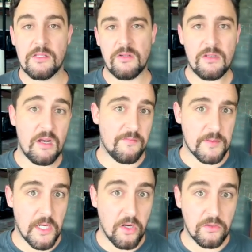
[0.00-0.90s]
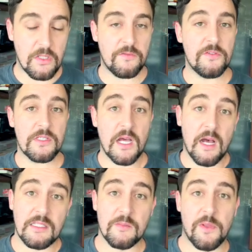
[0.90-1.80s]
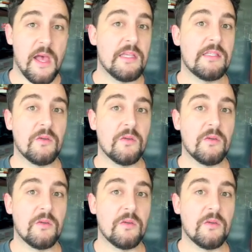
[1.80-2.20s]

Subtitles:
or don't have to be old, if you just got art supplies